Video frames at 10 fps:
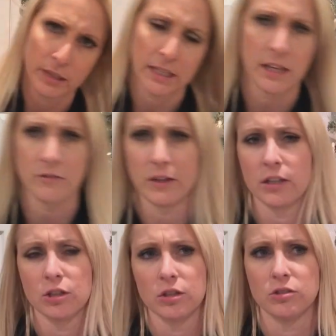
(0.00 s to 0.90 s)
can't find
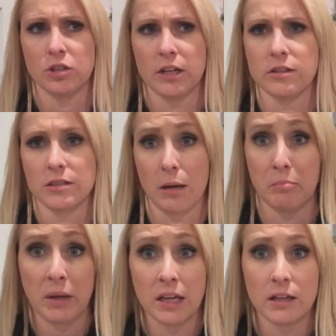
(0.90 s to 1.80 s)
a good shade that's not
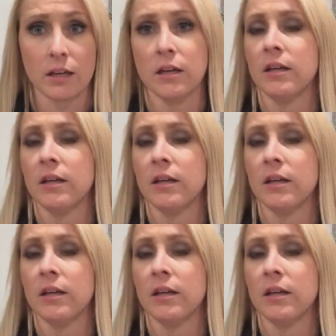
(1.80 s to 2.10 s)
pink